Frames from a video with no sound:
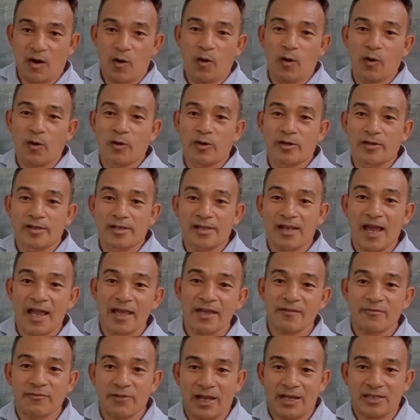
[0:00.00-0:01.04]
or
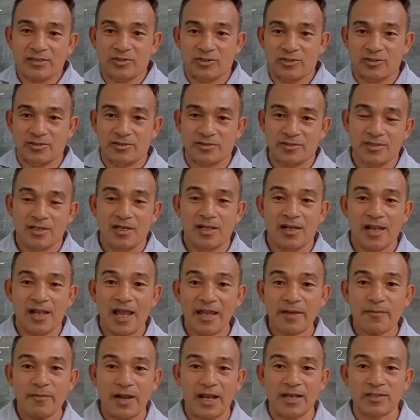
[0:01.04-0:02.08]
like fractions.
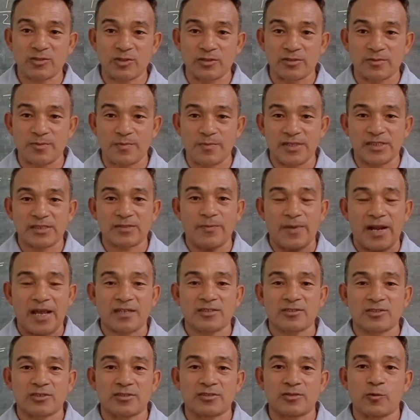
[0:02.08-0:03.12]
Like fractions means
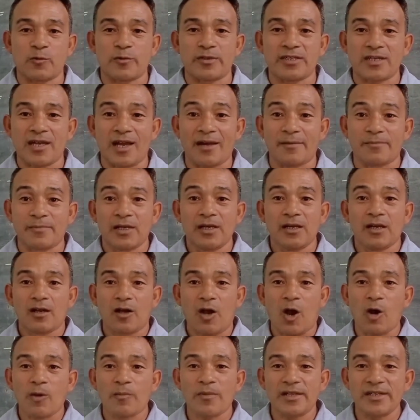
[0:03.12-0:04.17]
fractions which have
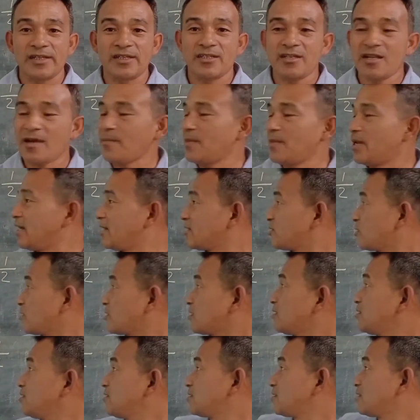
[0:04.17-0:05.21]
common
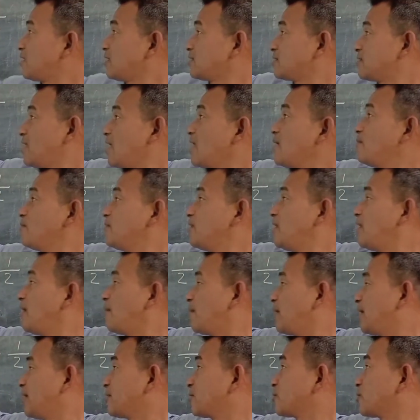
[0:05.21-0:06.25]
denominator, the same
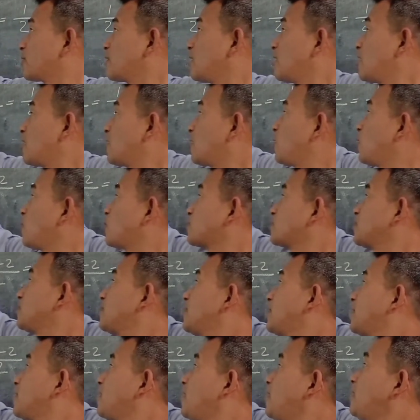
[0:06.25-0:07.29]
denominator. Look,
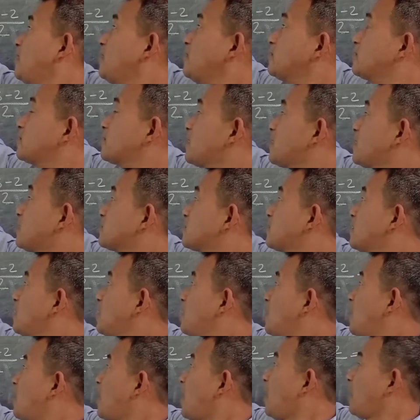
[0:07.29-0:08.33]
here is 6,
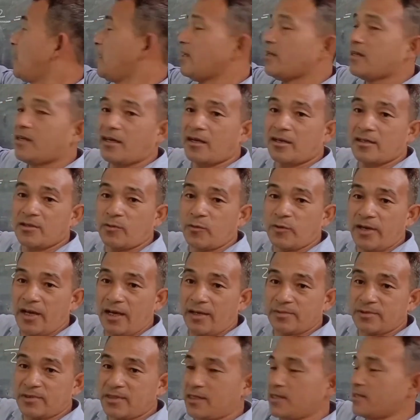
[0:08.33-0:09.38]
again here we
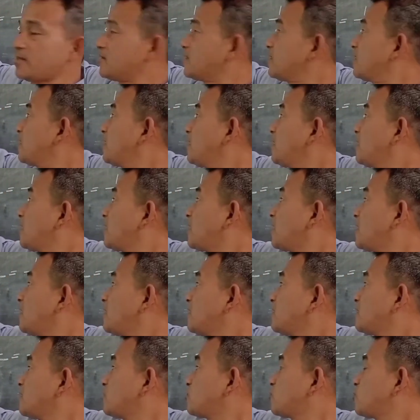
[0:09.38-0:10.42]
have 6,
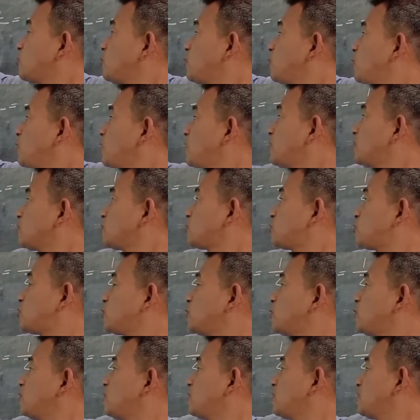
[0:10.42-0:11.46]
2,
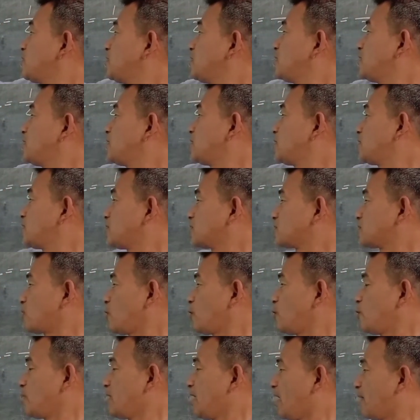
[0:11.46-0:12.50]
2,
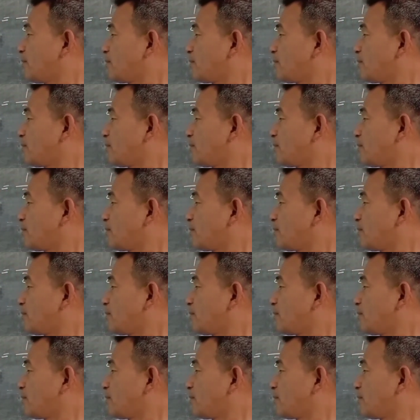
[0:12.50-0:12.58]
so we